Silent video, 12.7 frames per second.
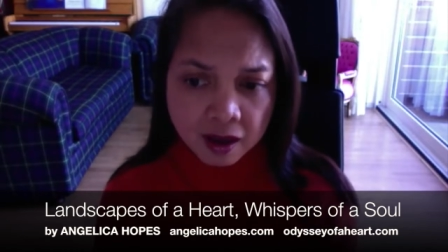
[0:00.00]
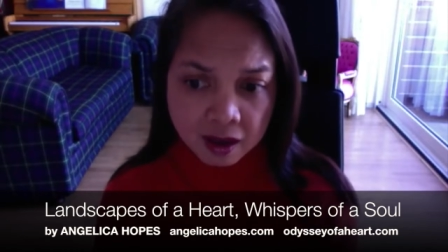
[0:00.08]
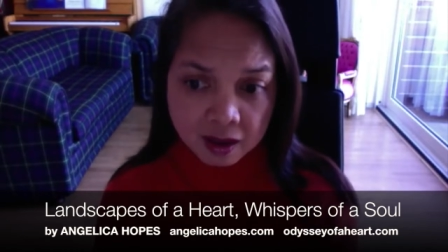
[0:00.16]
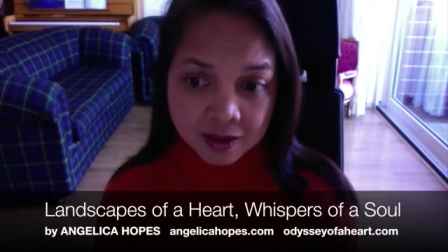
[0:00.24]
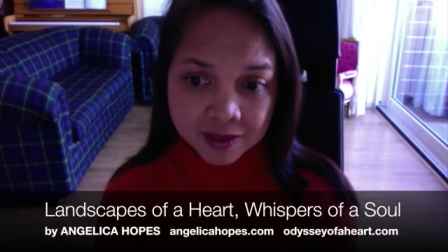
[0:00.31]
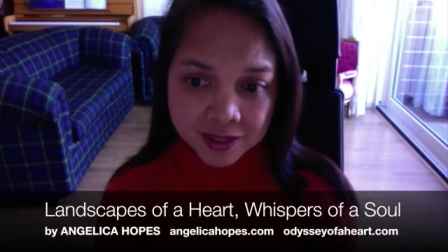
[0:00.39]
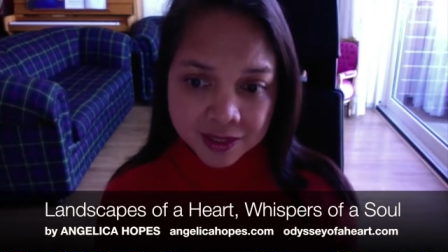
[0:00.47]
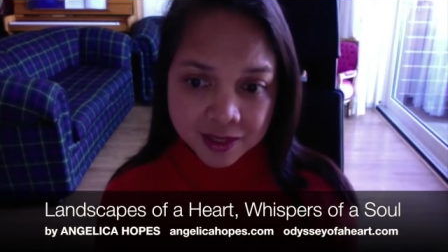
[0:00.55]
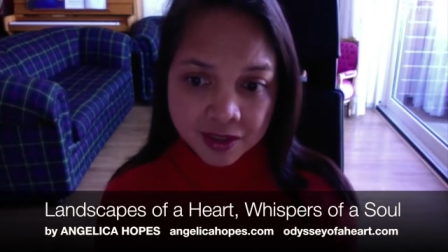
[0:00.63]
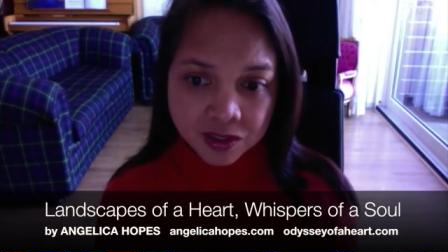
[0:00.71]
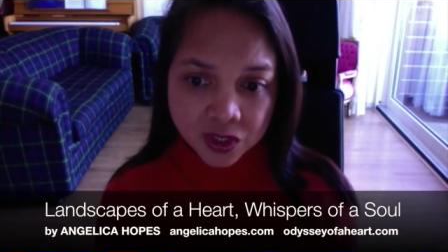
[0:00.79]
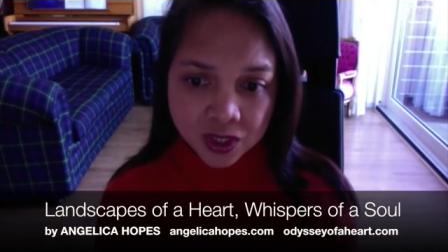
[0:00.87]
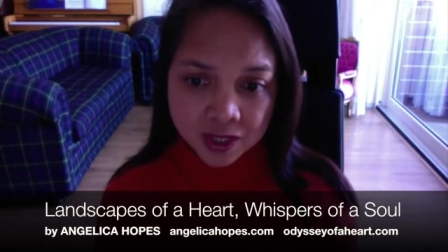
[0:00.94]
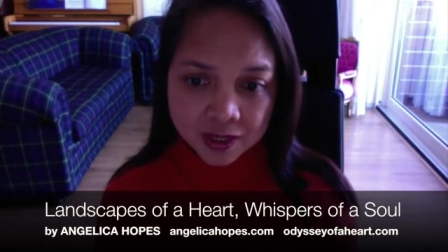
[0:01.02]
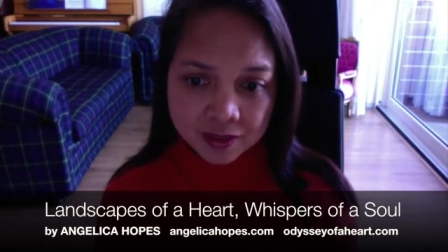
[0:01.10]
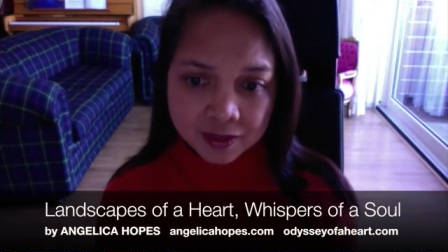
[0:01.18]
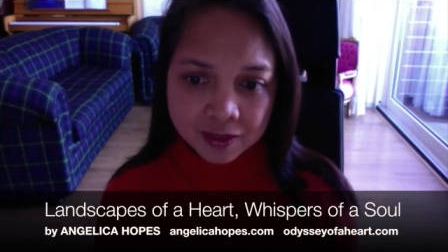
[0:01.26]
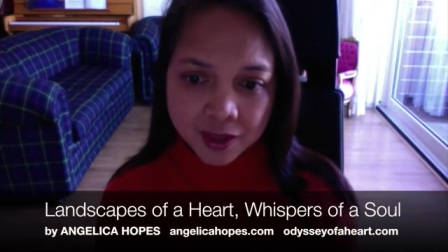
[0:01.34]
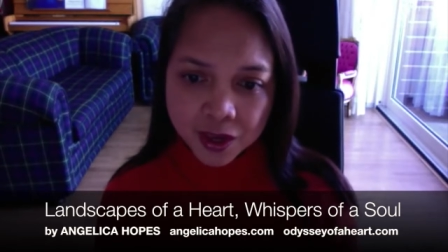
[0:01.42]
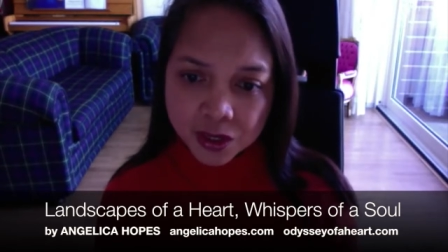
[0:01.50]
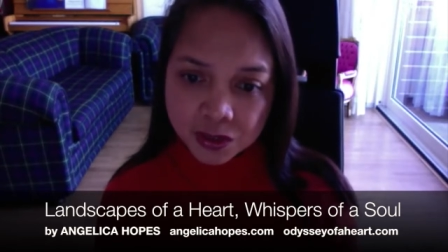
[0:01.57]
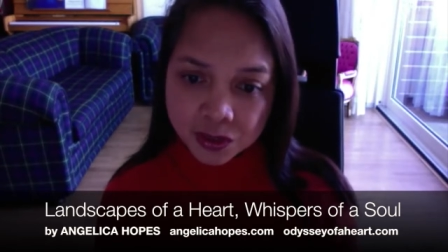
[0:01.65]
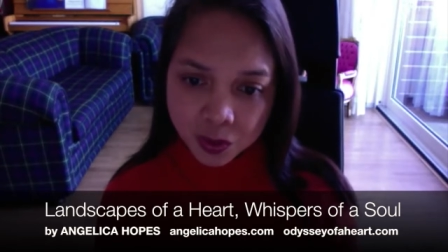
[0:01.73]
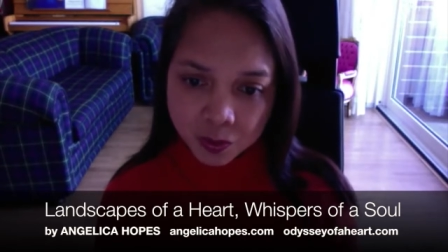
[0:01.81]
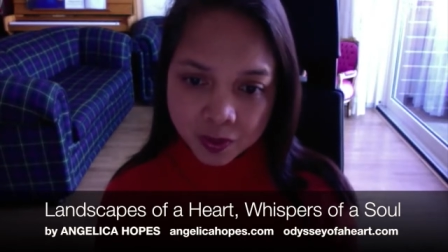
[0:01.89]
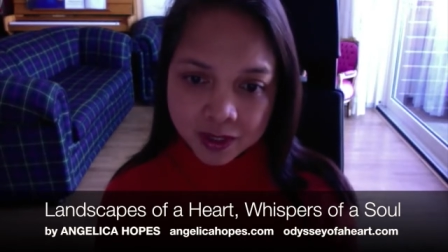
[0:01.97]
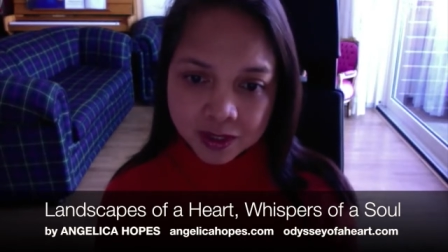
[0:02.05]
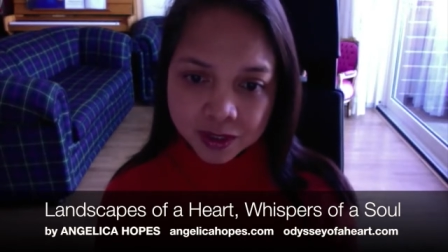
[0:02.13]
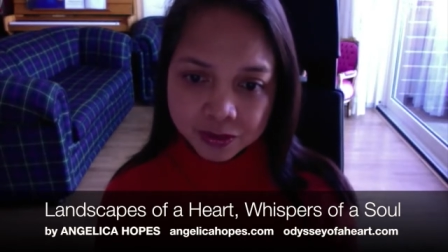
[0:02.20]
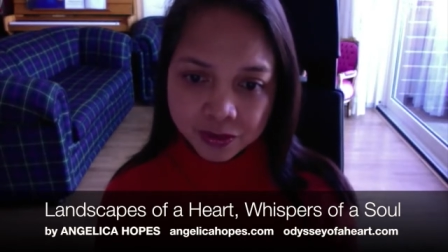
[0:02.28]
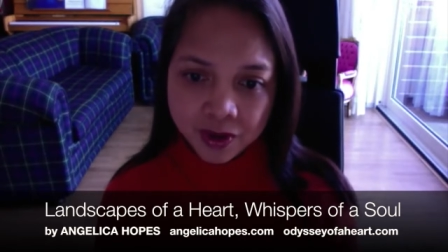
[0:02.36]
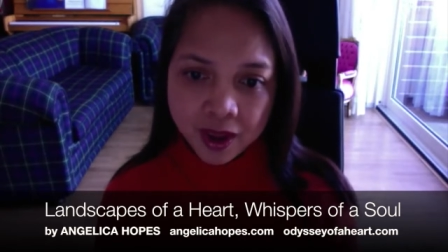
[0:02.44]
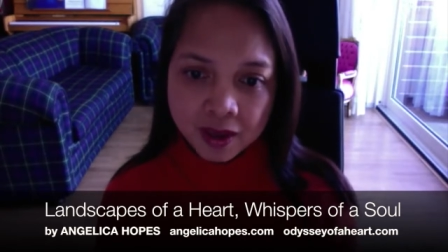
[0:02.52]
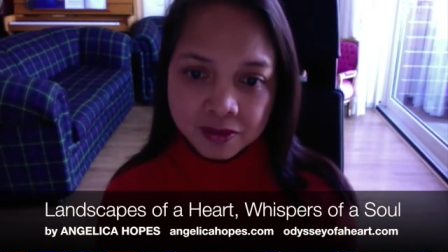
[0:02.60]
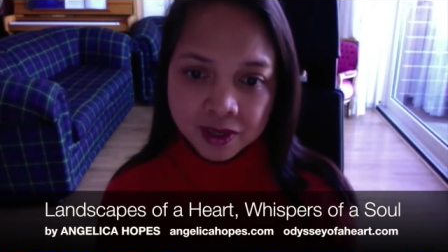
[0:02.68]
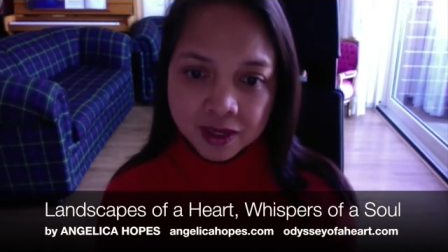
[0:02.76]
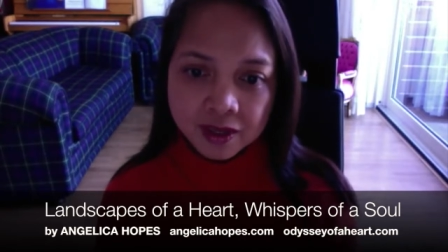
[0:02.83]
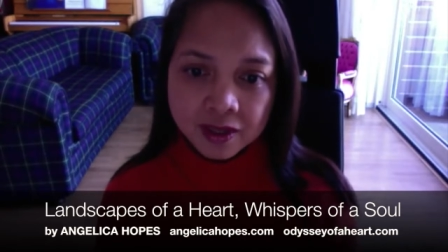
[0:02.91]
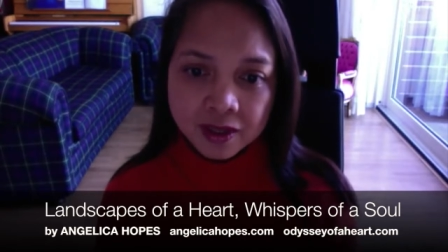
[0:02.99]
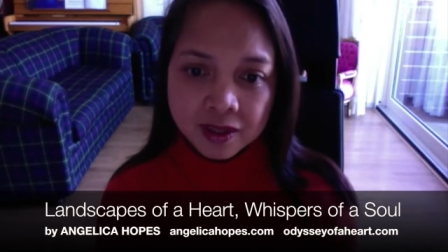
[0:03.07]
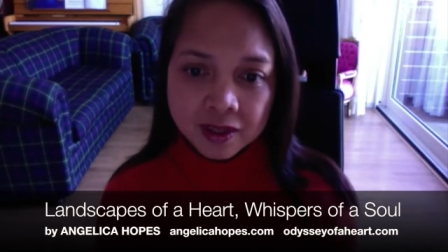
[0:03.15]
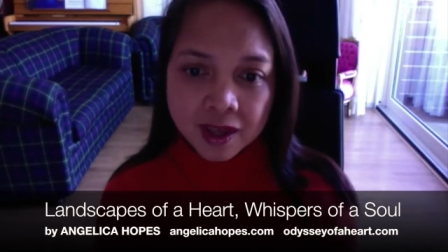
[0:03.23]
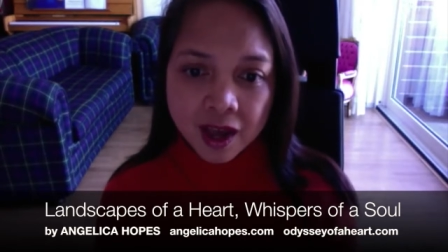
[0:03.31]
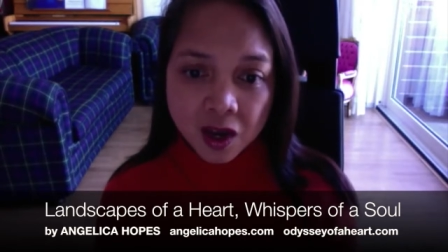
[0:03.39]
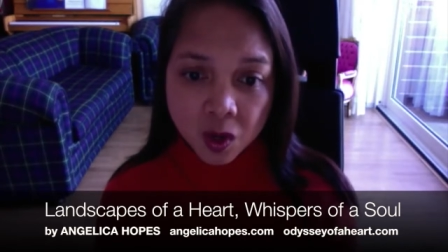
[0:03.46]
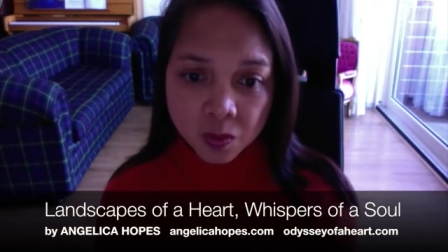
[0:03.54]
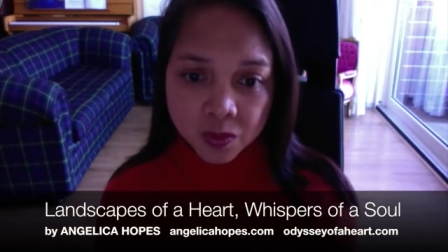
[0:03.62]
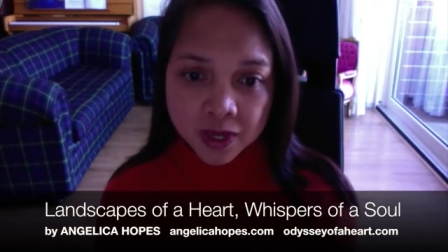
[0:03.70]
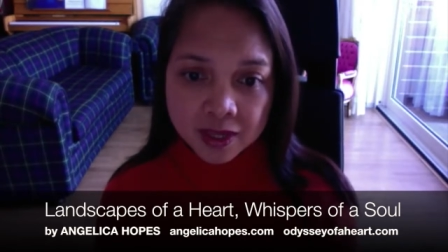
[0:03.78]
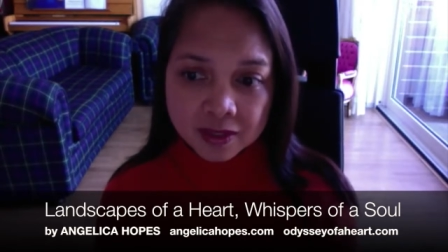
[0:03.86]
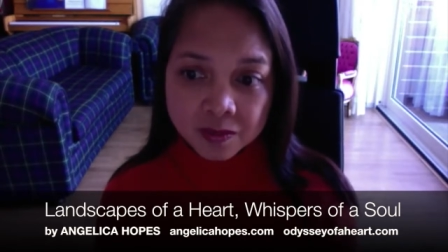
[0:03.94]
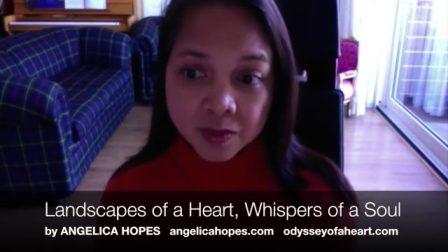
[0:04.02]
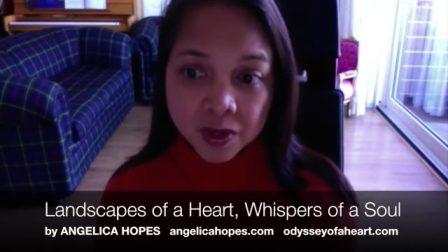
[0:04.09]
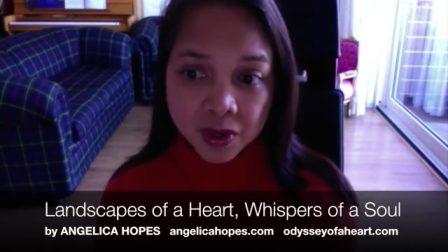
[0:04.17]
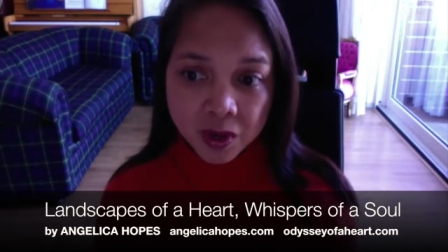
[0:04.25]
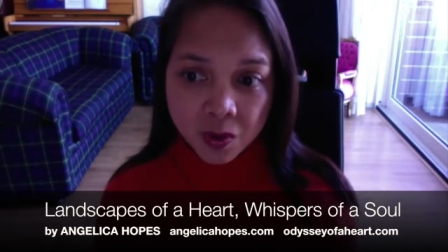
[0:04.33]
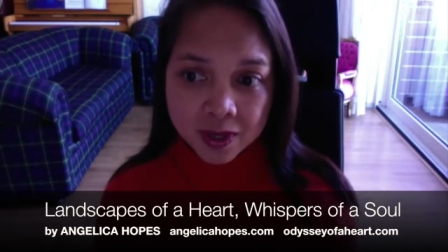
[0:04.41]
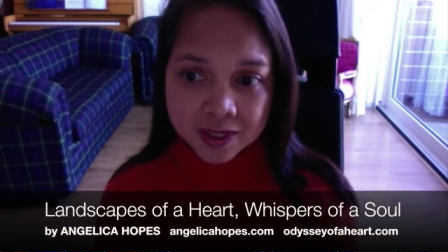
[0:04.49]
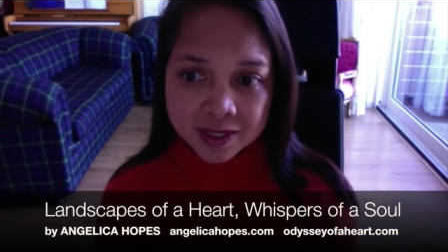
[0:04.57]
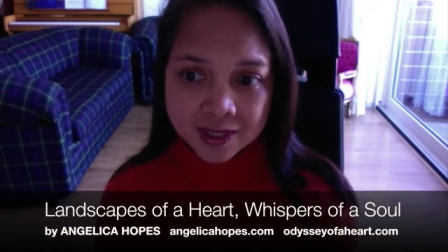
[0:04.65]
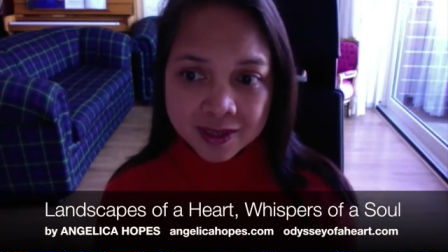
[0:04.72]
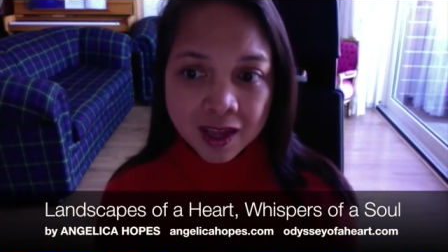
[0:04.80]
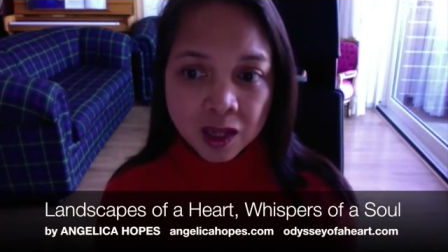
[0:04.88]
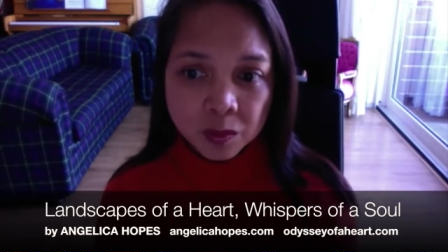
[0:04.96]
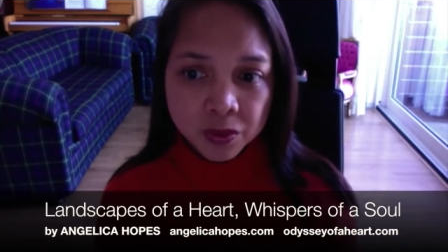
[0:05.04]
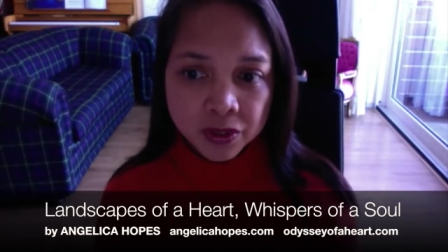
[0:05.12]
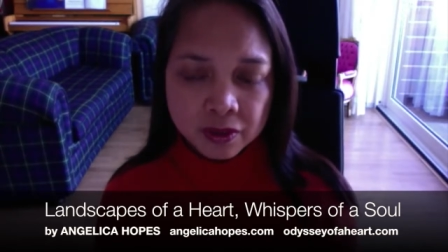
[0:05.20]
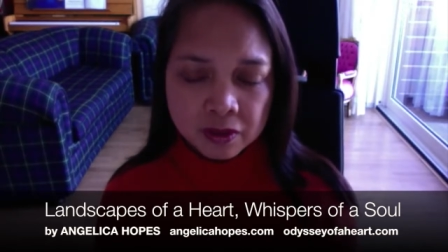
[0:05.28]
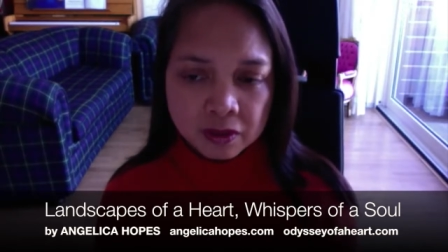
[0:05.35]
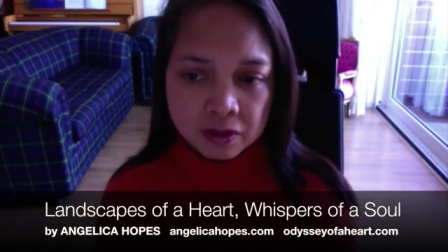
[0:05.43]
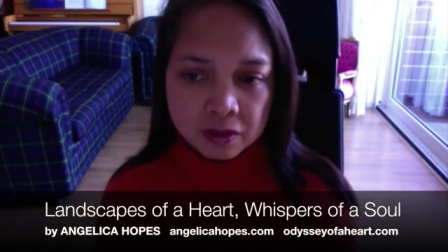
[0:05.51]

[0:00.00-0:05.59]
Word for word: I understand, Gina. Thank you so much for having accommodated my request and help her.